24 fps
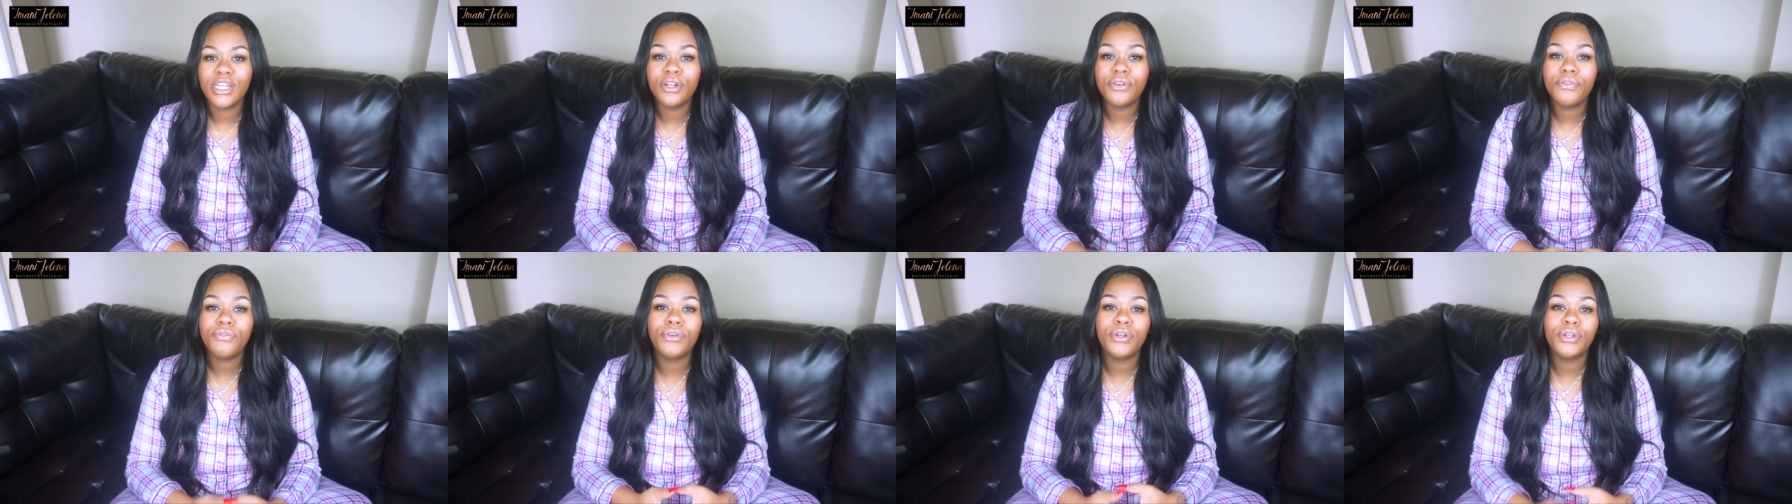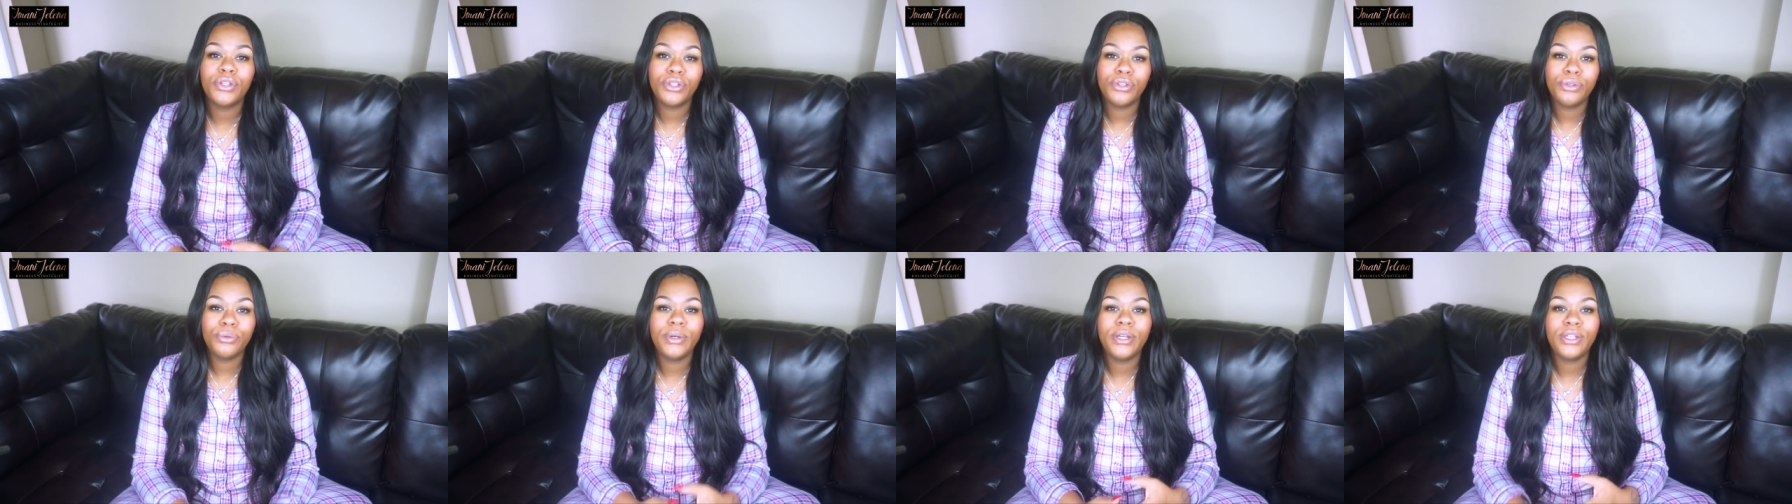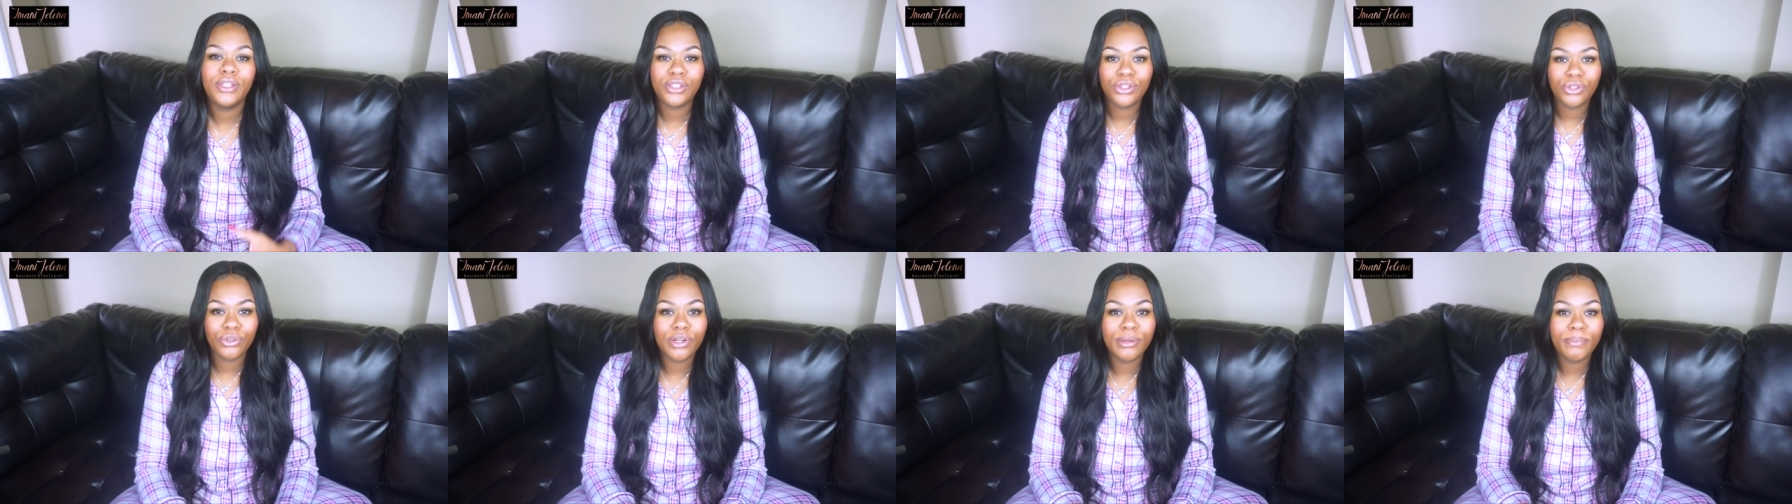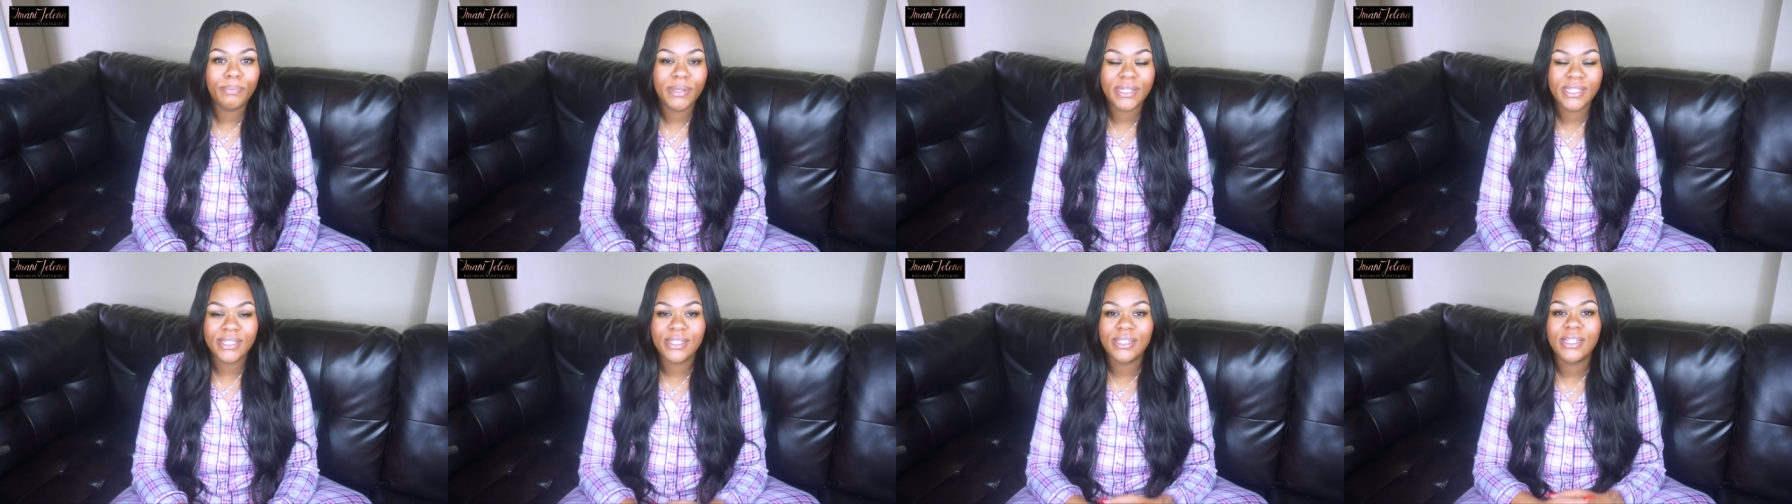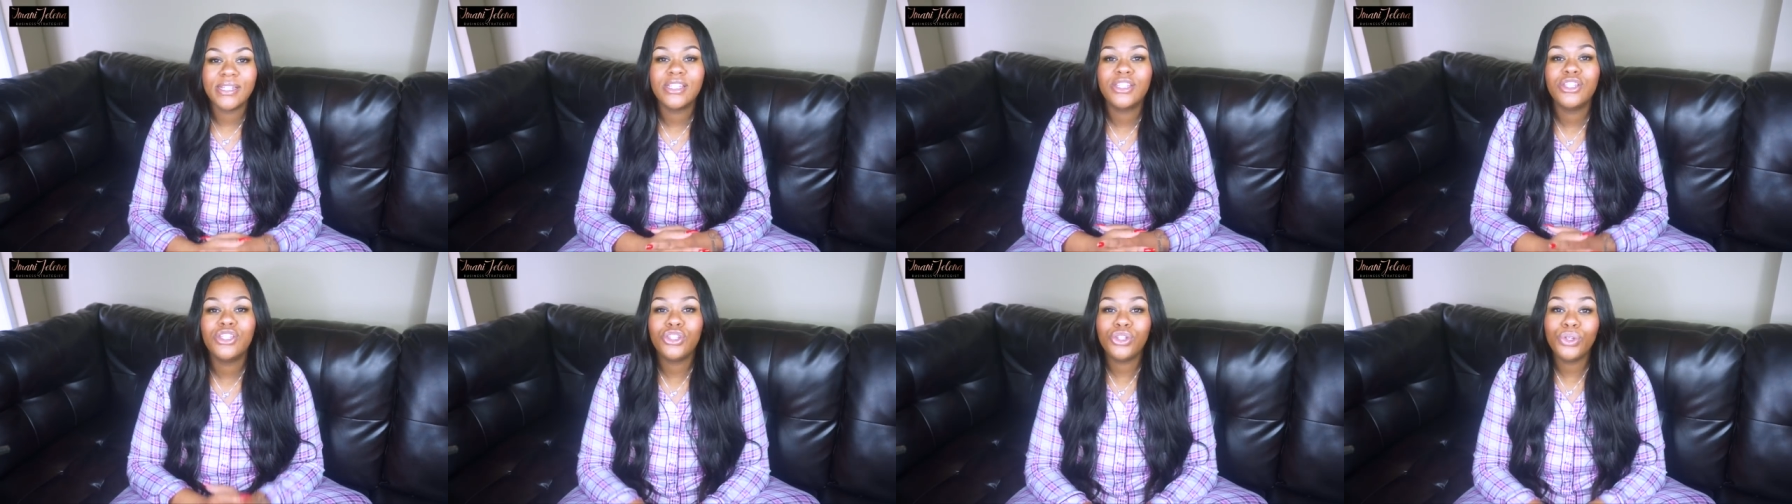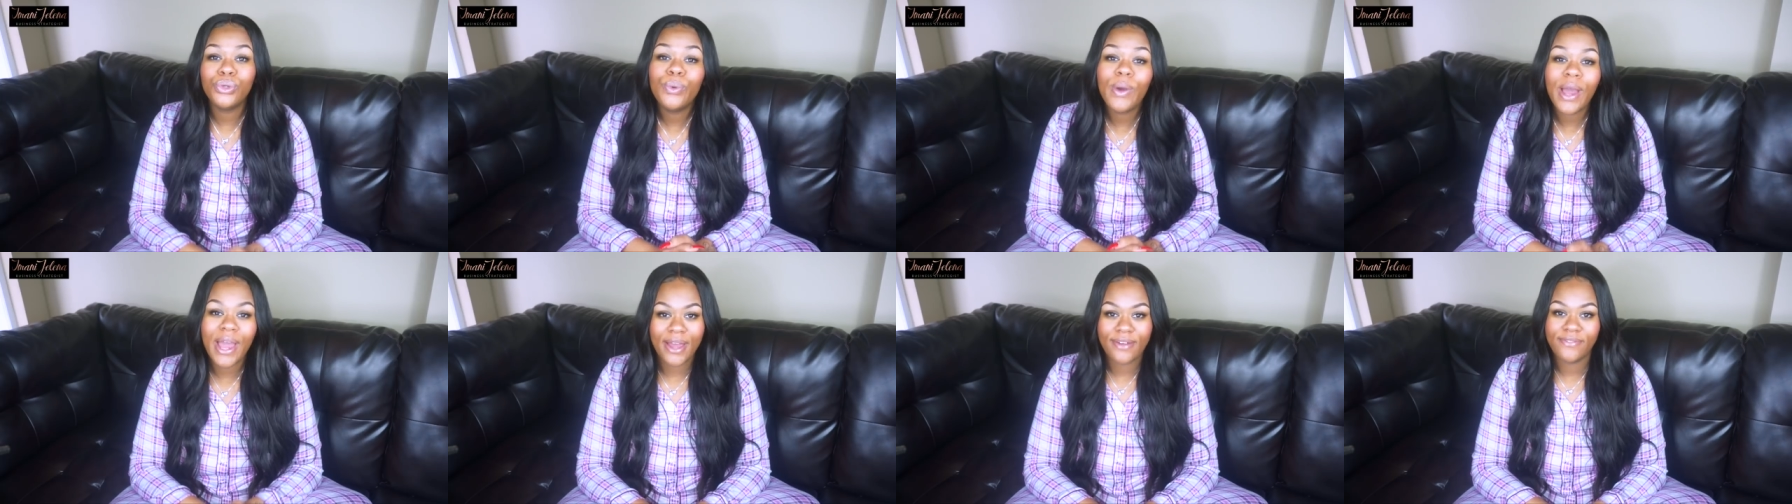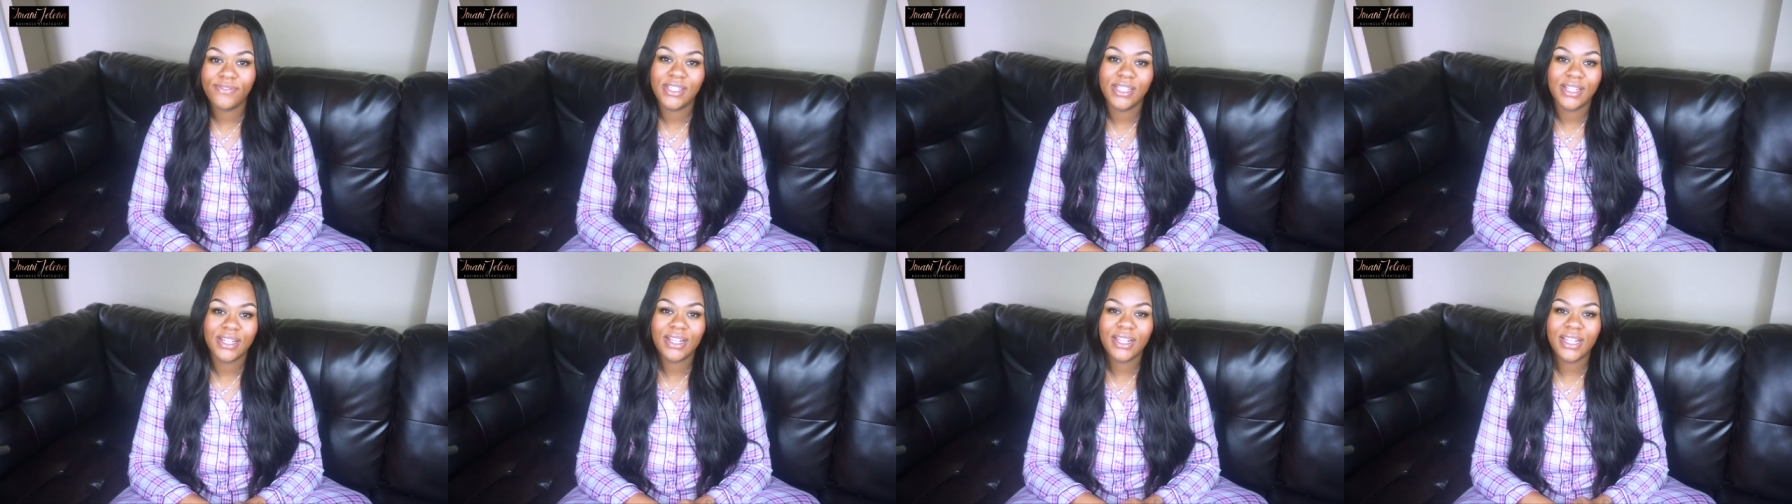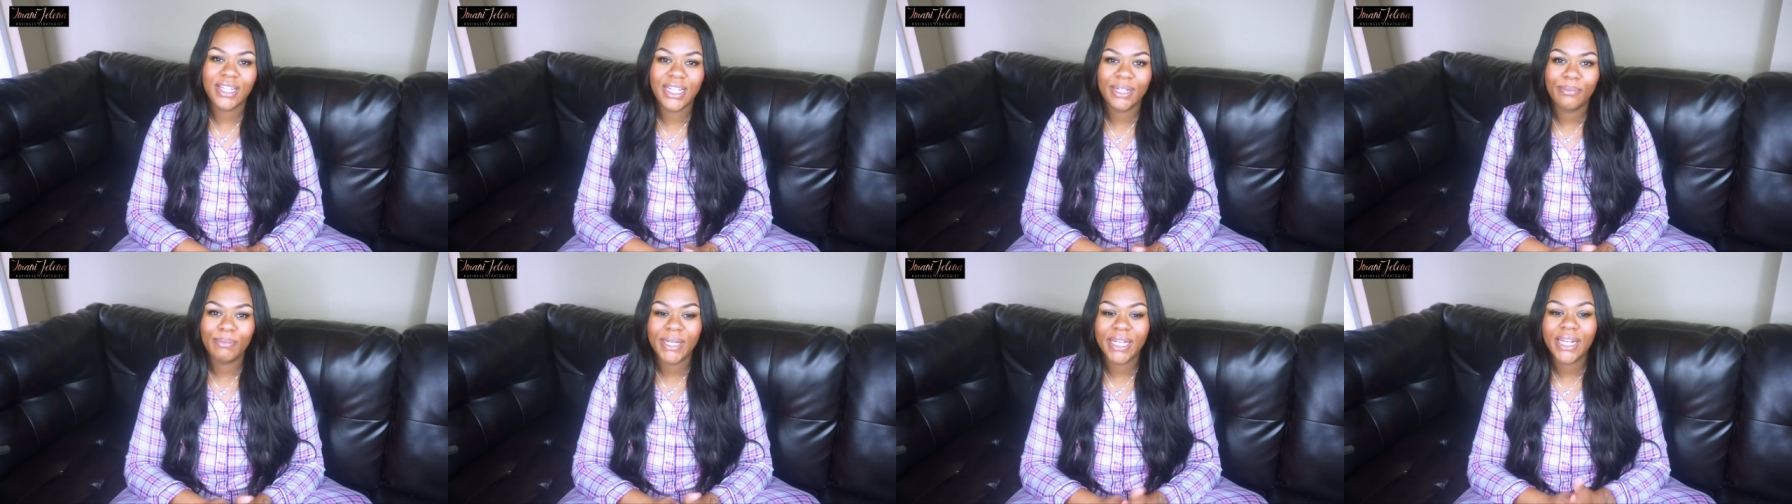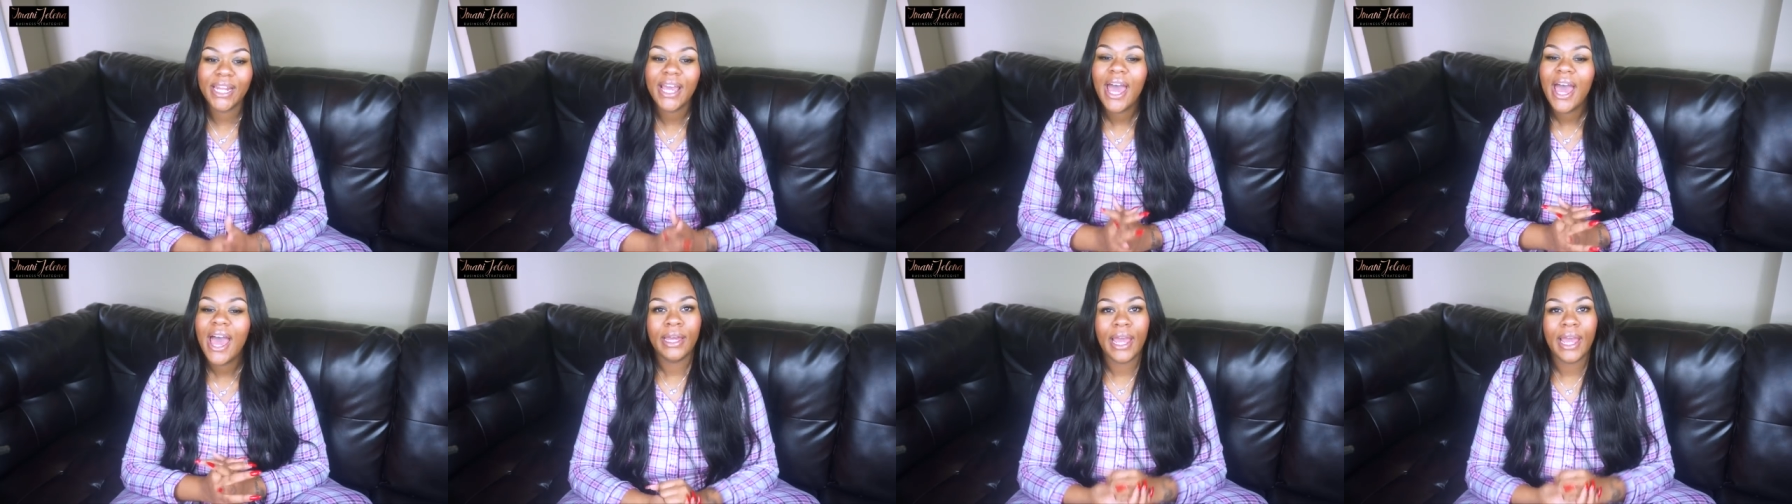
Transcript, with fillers: year for you and your business. You have to claim it.